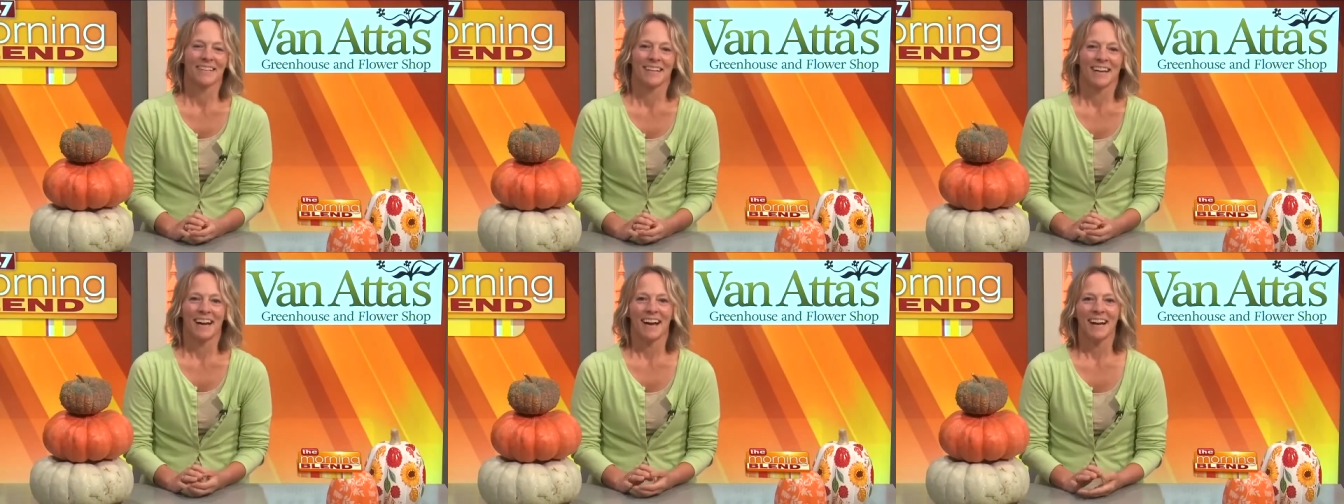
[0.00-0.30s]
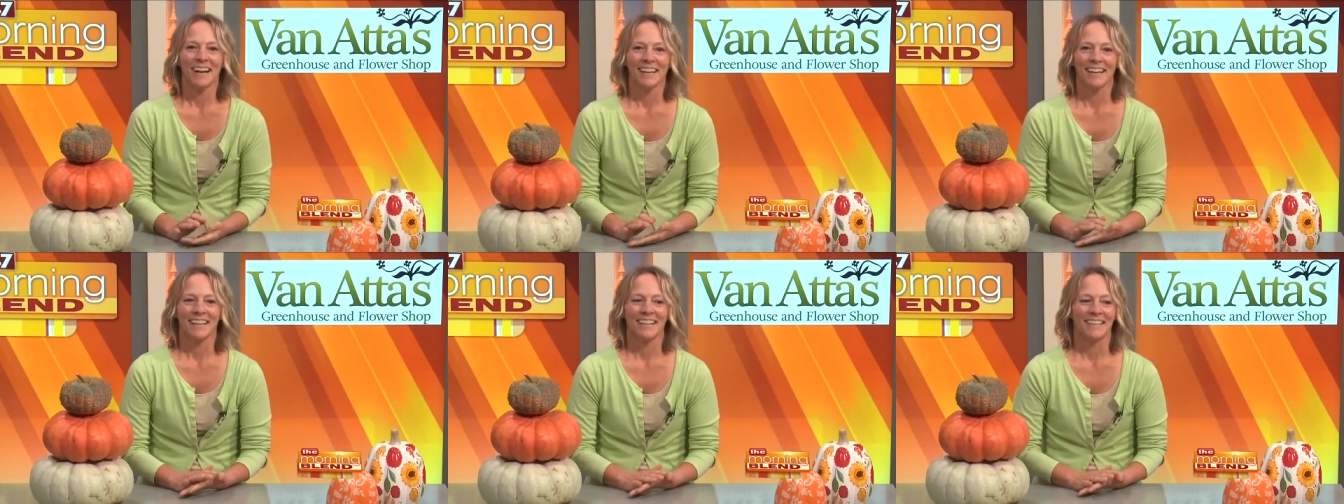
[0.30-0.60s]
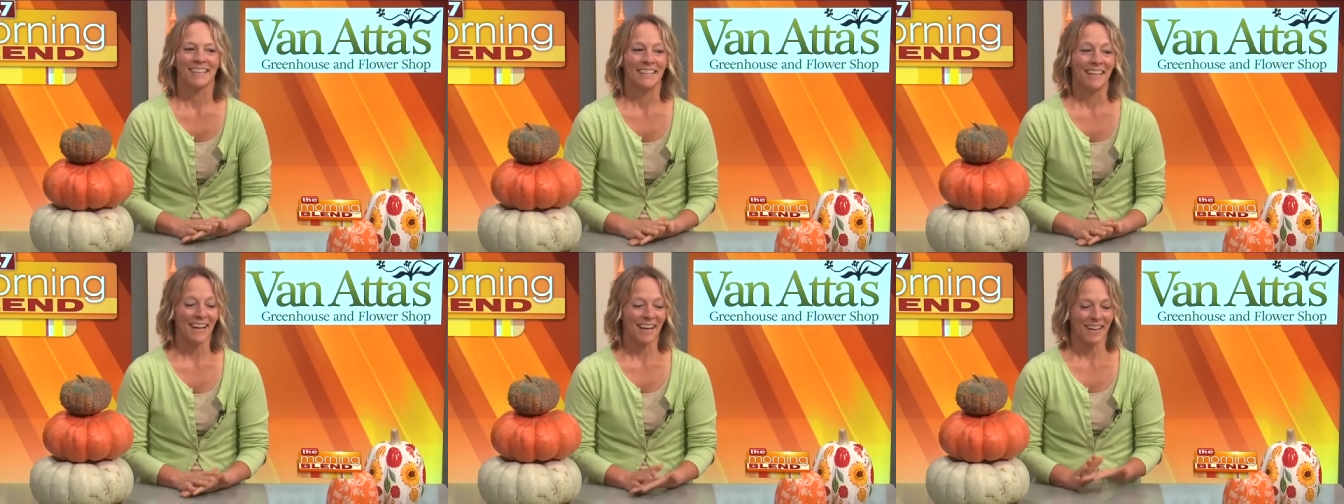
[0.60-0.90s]
Hi,
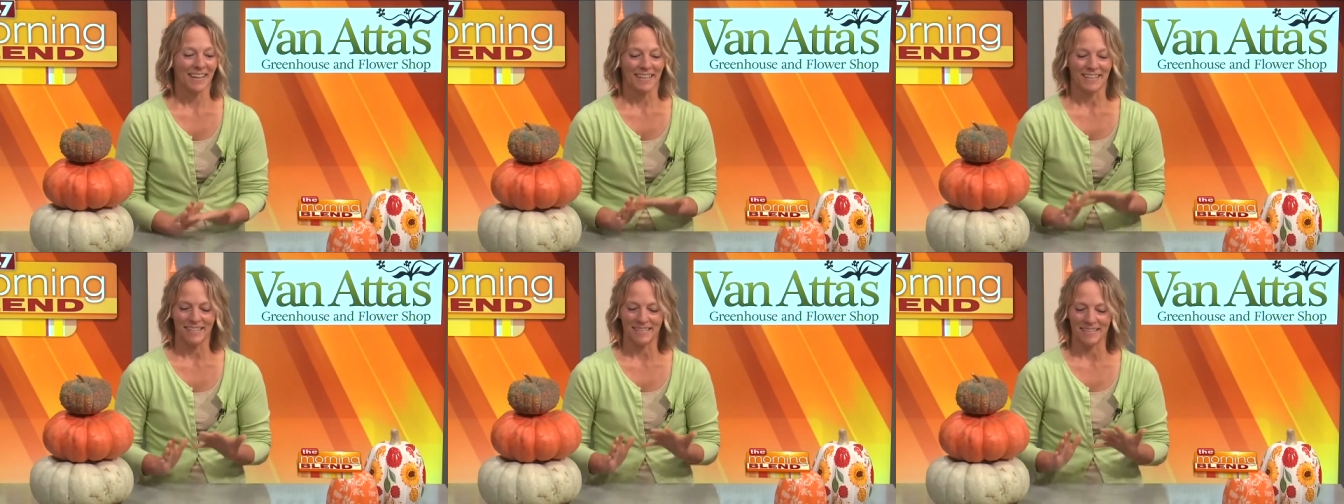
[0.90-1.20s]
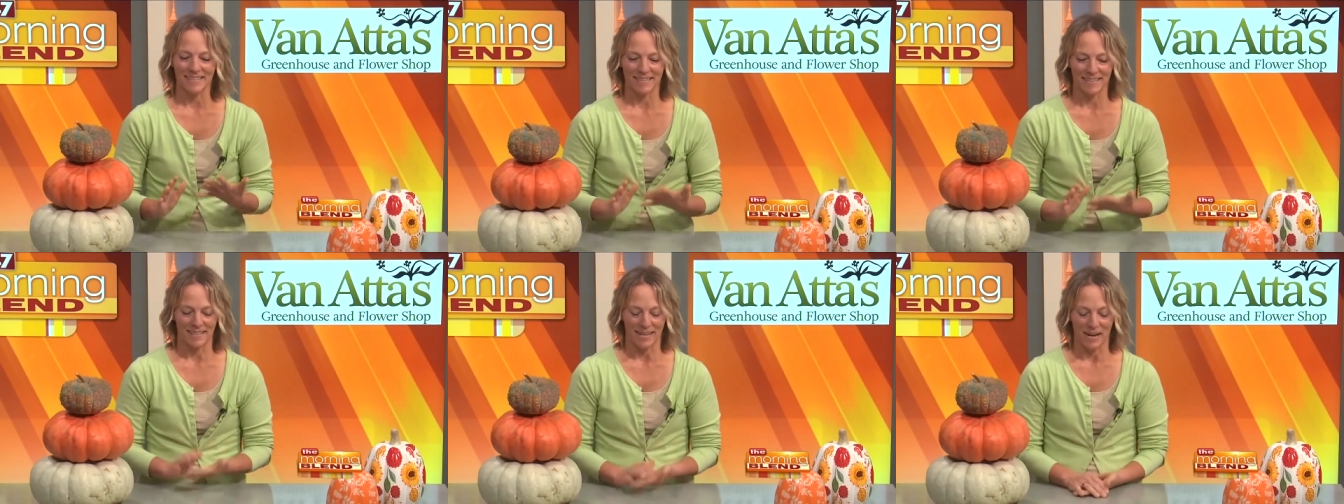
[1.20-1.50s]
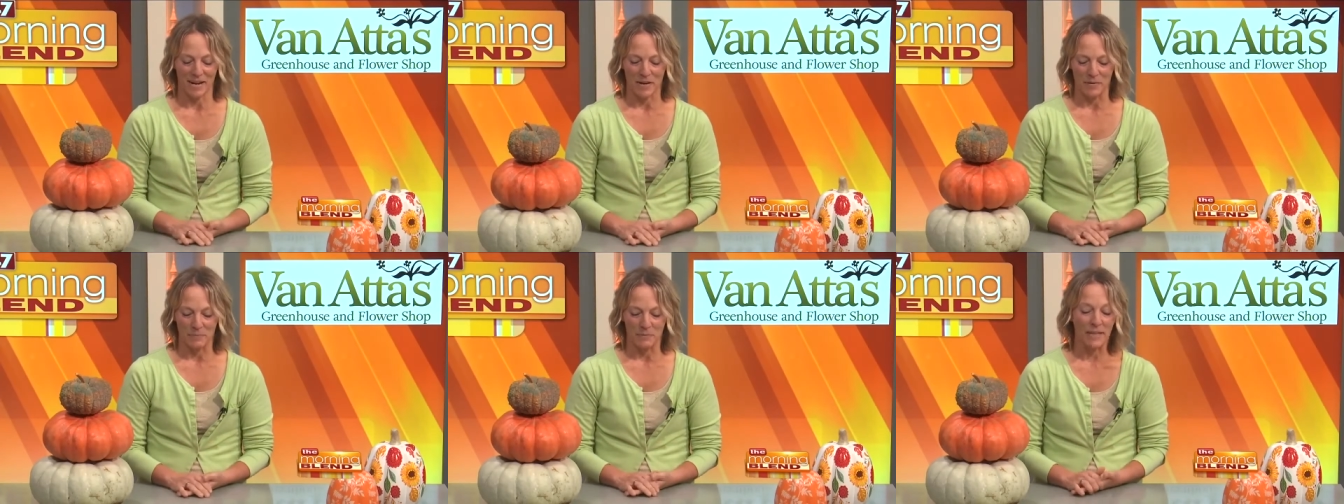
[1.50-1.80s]
yeah, it's,
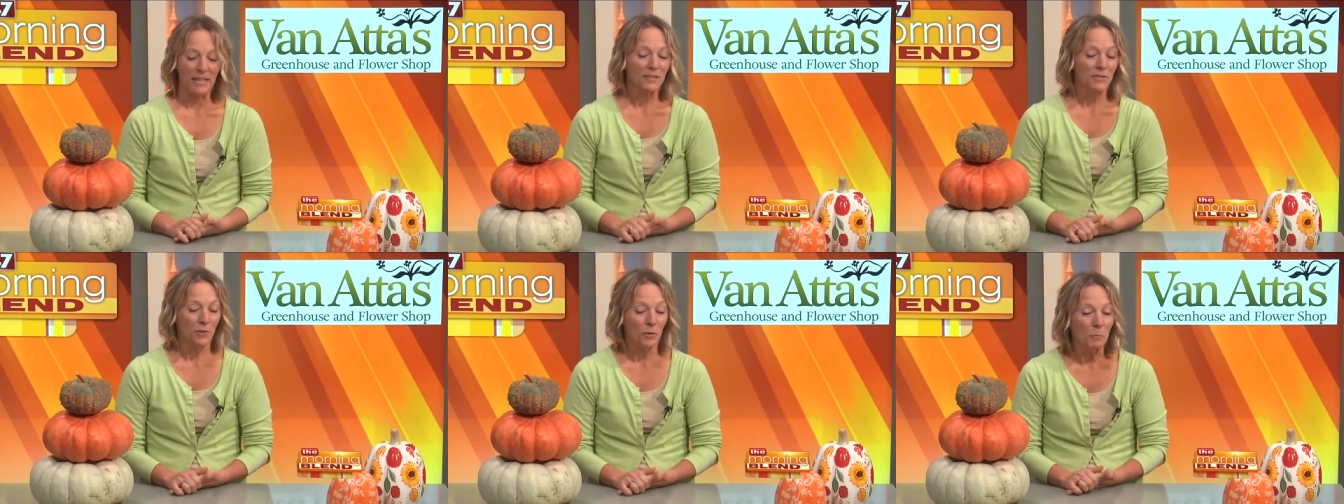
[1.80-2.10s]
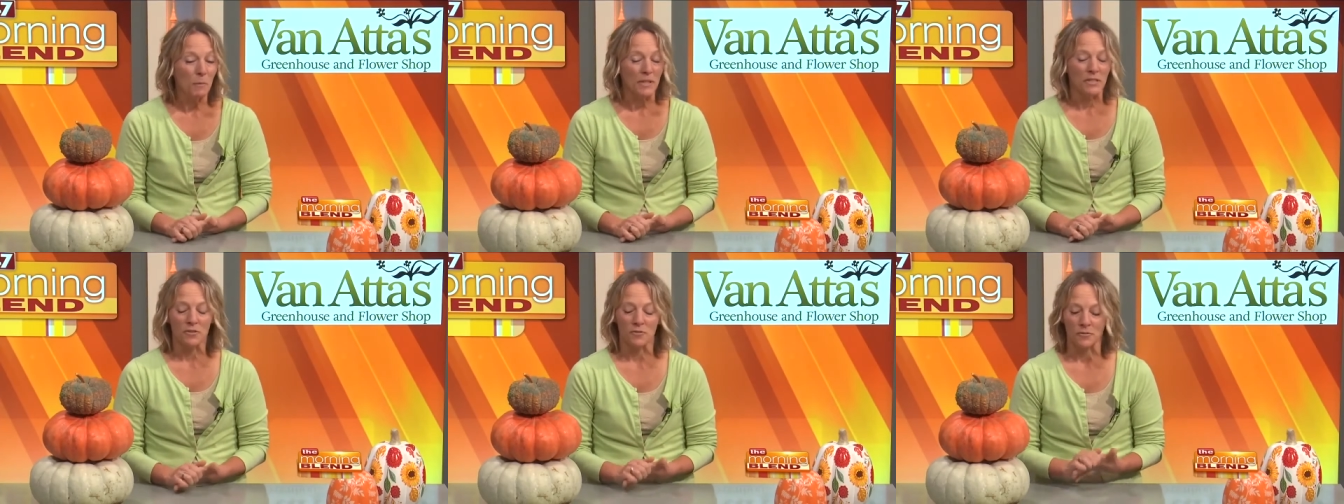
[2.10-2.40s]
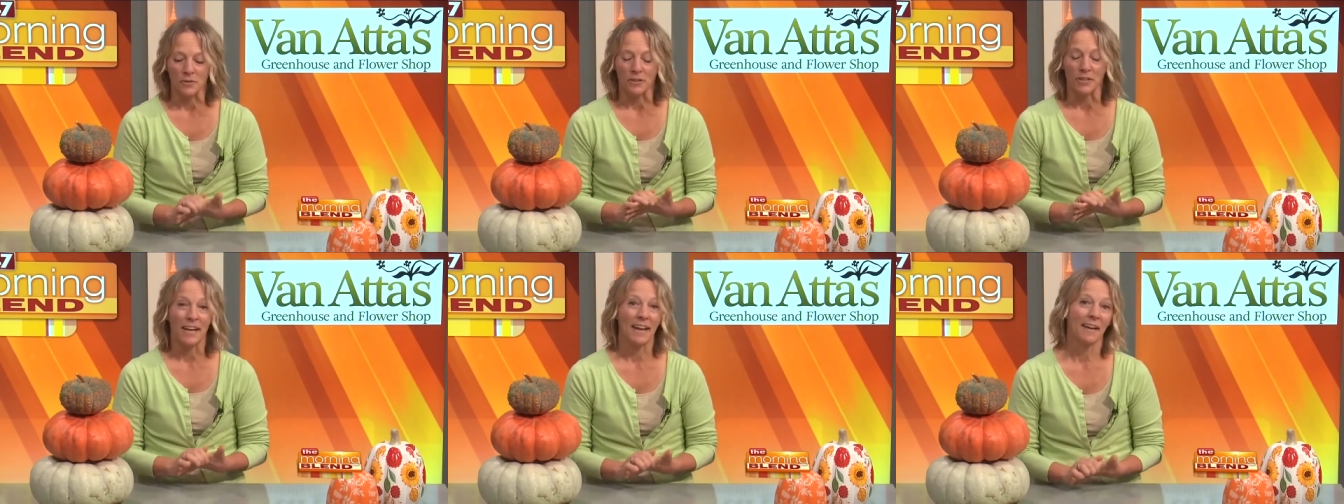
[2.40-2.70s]
um, thanks so much
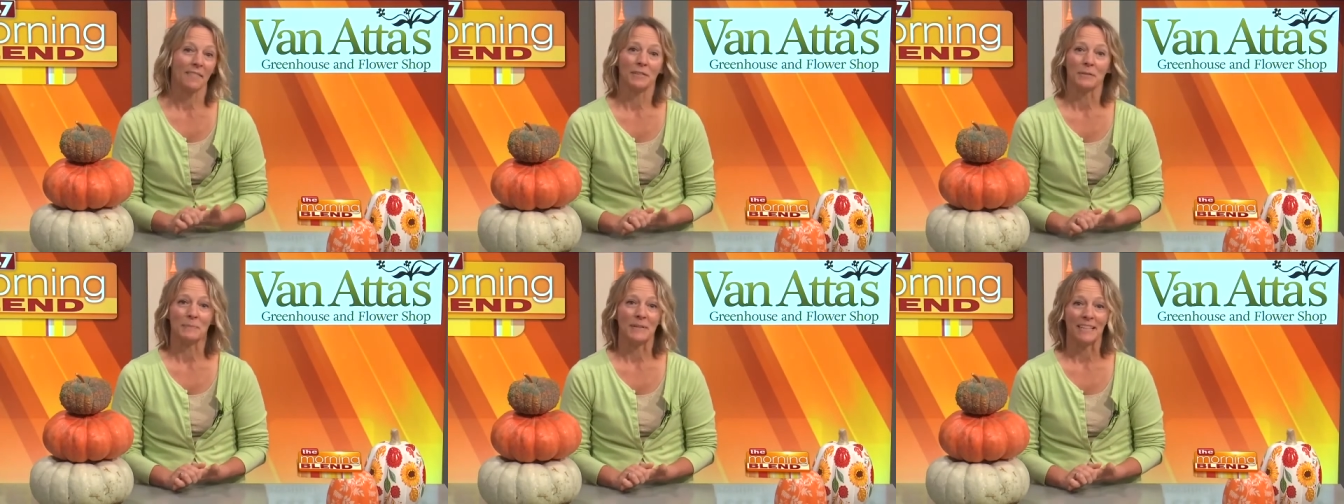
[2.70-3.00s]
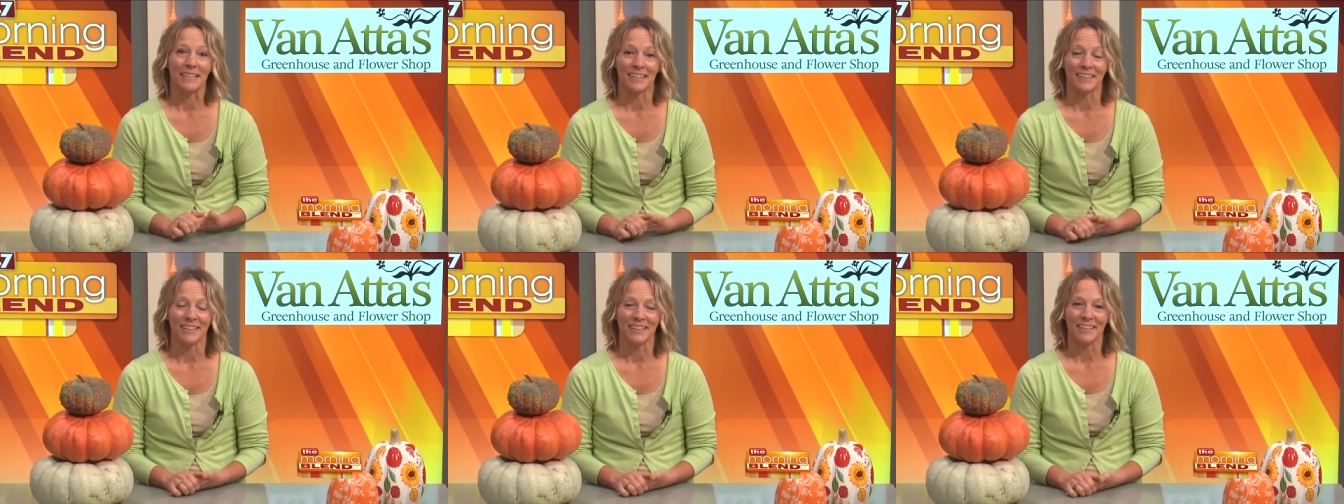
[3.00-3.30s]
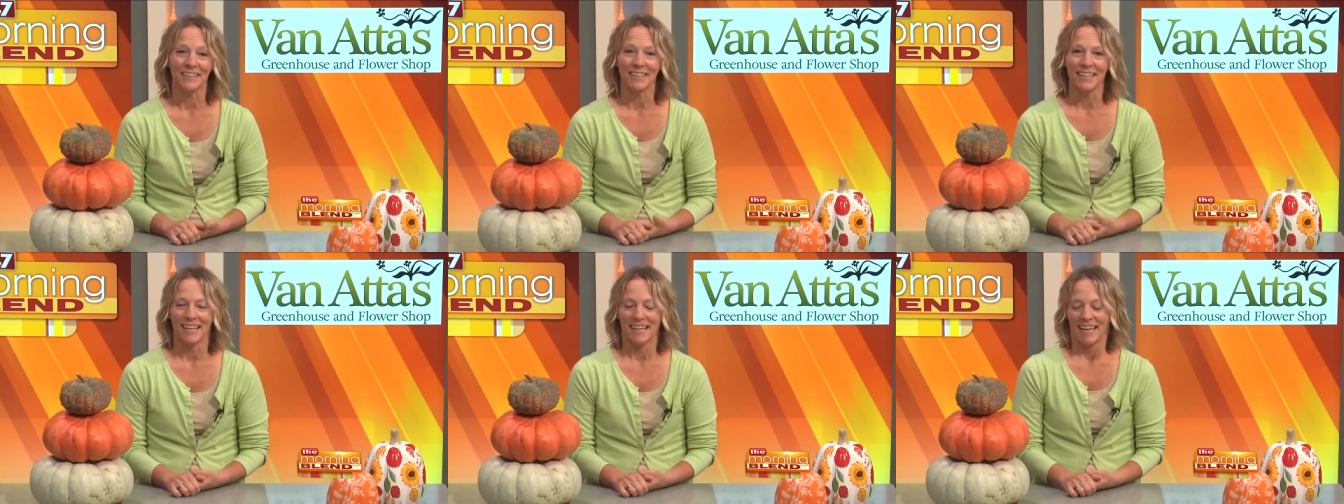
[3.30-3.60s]
for having me
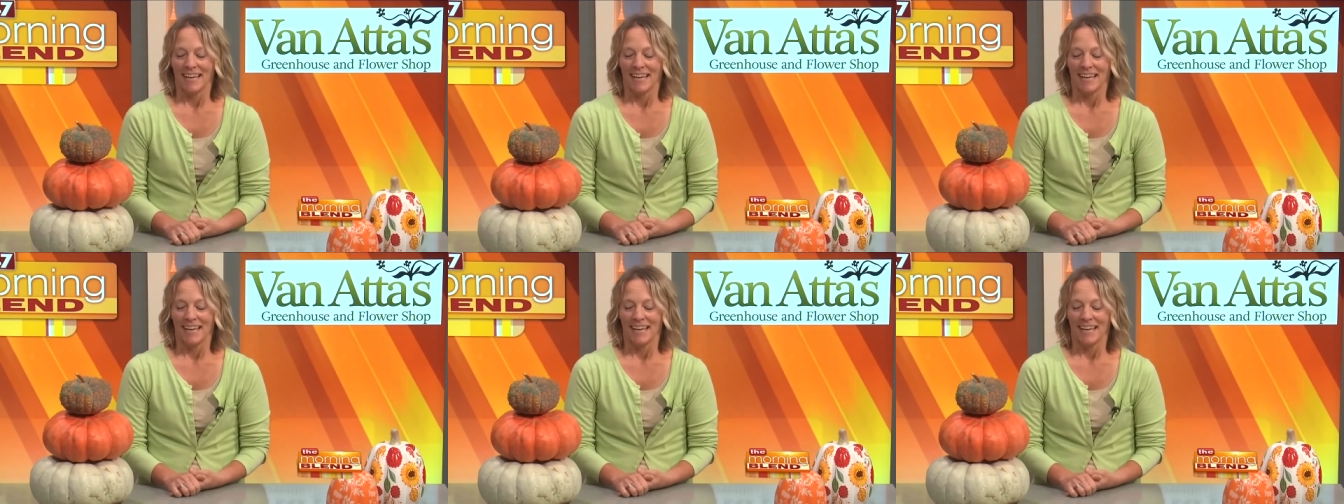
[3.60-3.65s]
here.